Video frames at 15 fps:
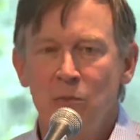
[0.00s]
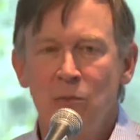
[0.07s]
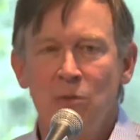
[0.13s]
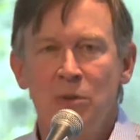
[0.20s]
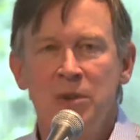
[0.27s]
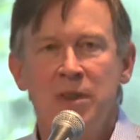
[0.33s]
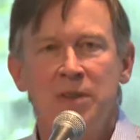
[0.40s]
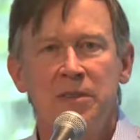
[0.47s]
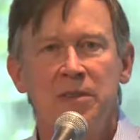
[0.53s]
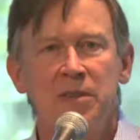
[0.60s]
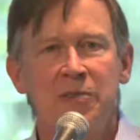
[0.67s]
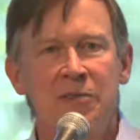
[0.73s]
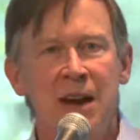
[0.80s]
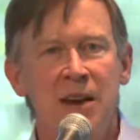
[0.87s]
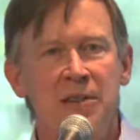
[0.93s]
when the, the
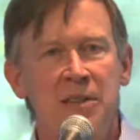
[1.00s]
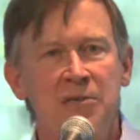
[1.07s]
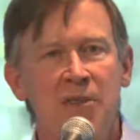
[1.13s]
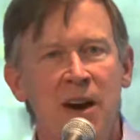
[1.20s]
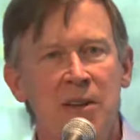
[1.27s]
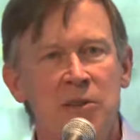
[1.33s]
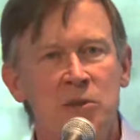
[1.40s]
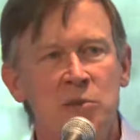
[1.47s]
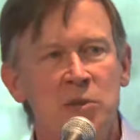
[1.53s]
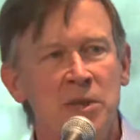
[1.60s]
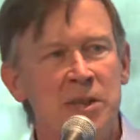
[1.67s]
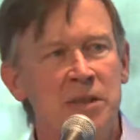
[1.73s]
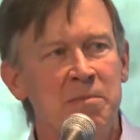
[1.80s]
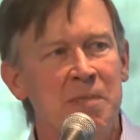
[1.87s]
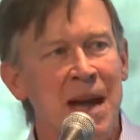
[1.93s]
founding fathers
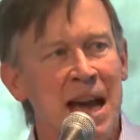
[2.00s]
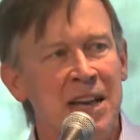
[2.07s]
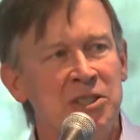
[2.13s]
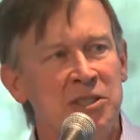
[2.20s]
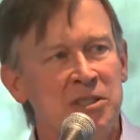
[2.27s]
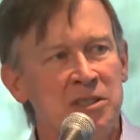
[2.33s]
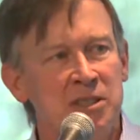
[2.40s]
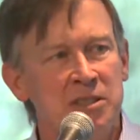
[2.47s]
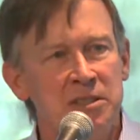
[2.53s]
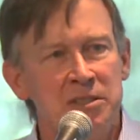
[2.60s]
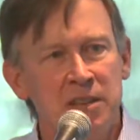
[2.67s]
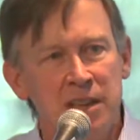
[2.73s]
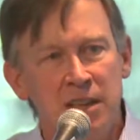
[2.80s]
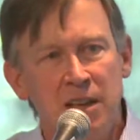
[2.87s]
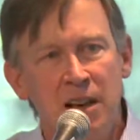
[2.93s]
really imagined this
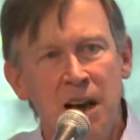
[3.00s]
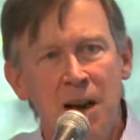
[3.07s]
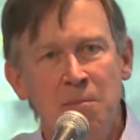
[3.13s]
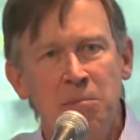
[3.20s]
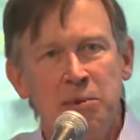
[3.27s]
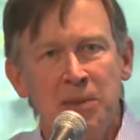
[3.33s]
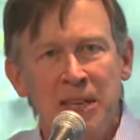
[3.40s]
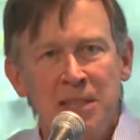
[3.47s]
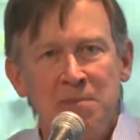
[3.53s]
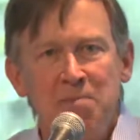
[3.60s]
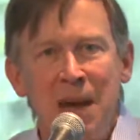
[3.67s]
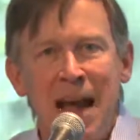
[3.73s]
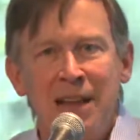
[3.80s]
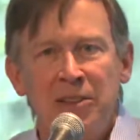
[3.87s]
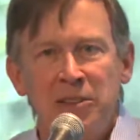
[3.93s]
complex
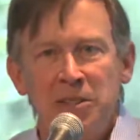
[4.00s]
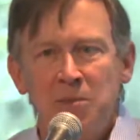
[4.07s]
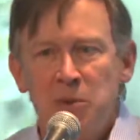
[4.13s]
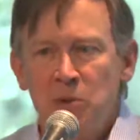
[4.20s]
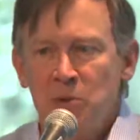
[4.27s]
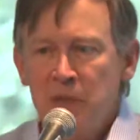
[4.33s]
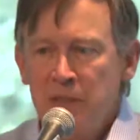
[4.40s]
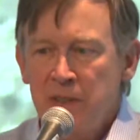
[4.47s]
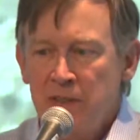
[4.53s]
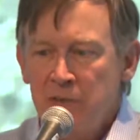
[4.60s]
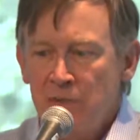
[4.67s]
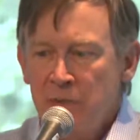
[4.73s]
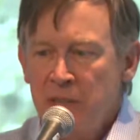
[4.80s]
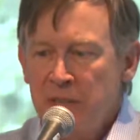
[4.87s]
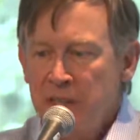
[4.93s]
balance between the
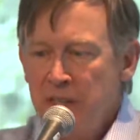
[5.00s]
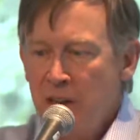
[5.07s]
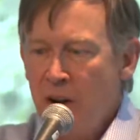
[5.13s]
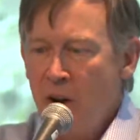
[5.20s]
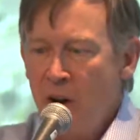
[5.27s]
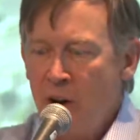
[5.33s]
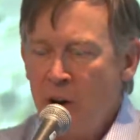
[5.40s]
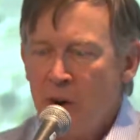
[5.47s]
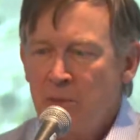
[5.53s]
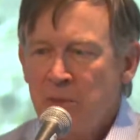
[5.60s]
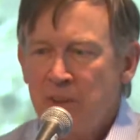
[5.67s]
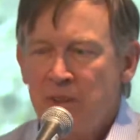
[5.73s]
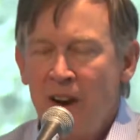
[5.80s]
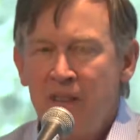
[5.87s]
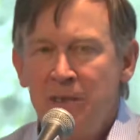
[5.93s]
three arms
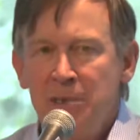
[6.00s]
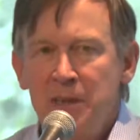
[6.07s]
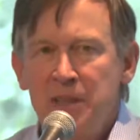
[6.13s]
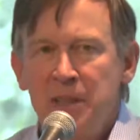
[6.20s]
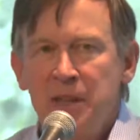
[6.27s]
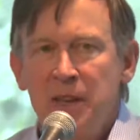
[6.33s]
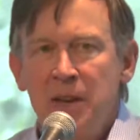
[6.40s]
of government,